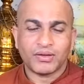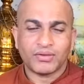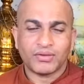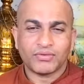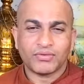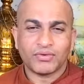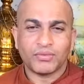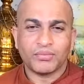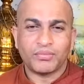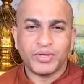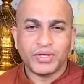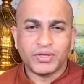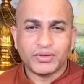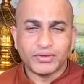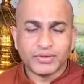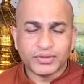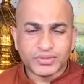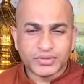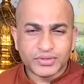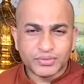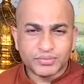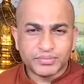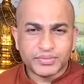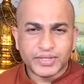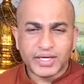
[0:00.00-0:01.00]
so
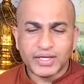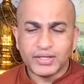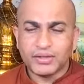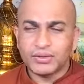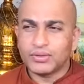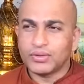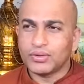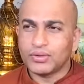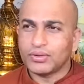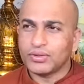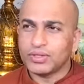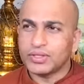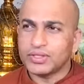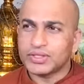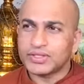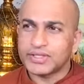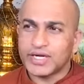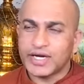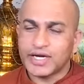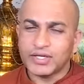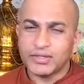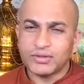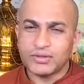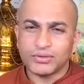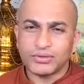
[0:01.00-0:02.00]
because of that, don't
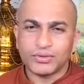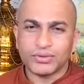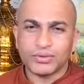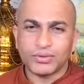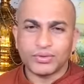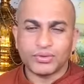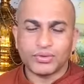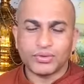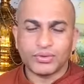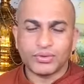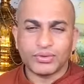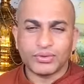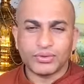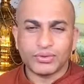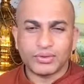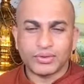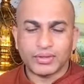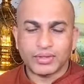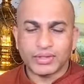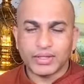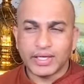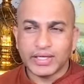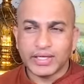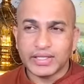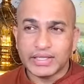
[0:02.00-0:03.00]
try to go uh,
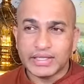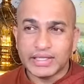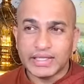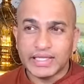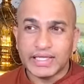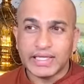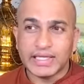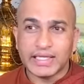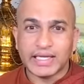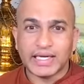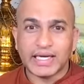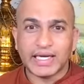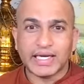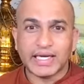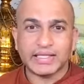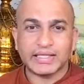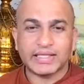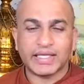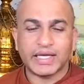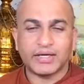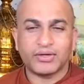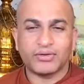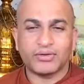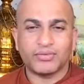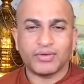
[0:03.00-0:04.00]
and think like
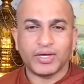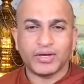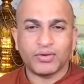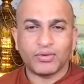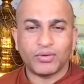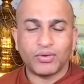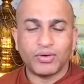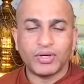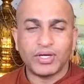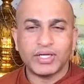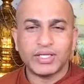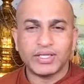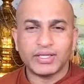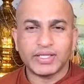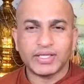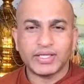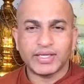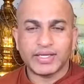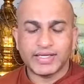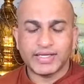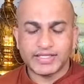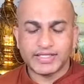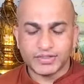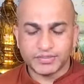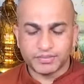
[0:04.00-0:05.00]
that way. Only
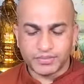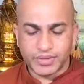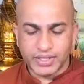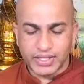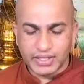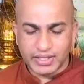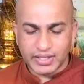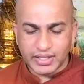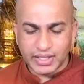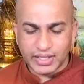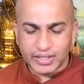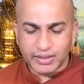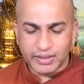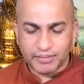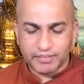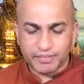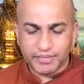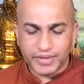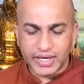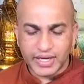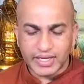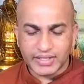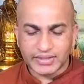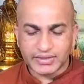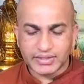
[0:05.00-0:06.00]
thing is bring the
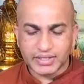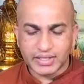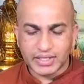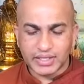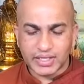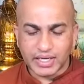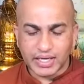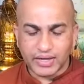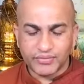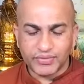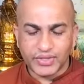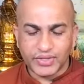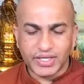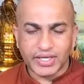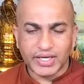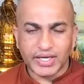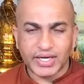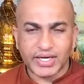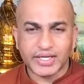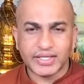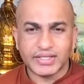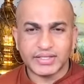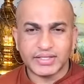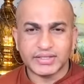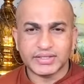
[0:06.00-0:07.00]
compassion, loving
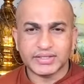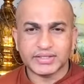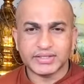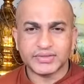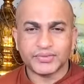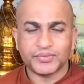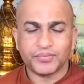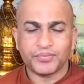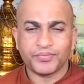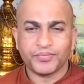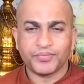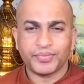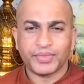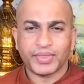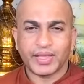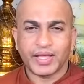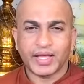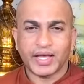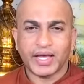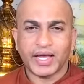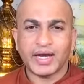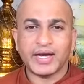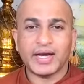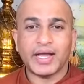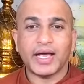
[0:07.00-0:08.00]
kindness,
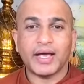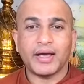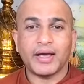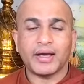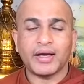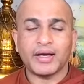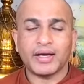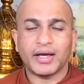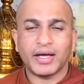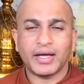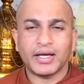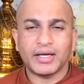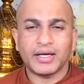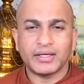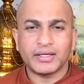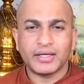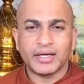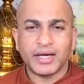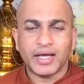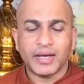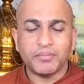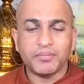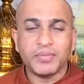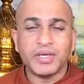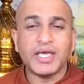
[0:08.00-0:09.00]
and uh, and
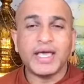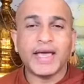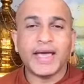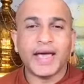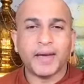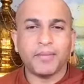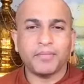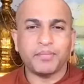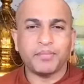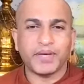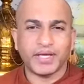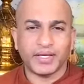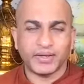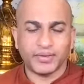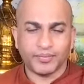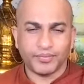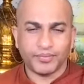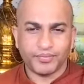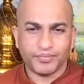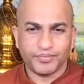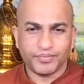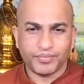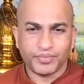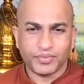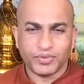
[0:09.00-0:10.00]
be happy.
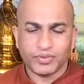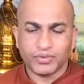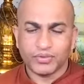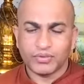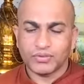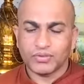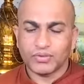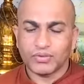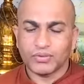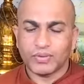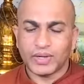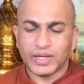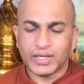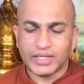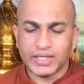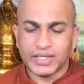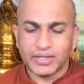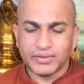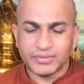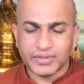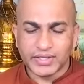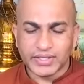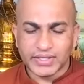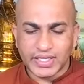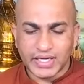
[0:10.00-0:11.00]
So
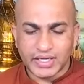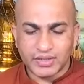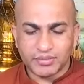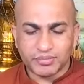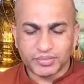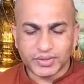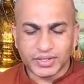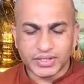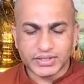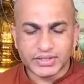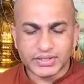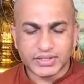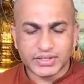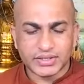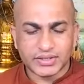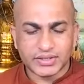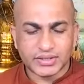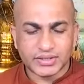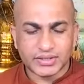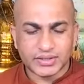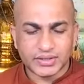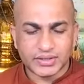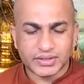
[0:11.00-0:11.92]
whatever that person.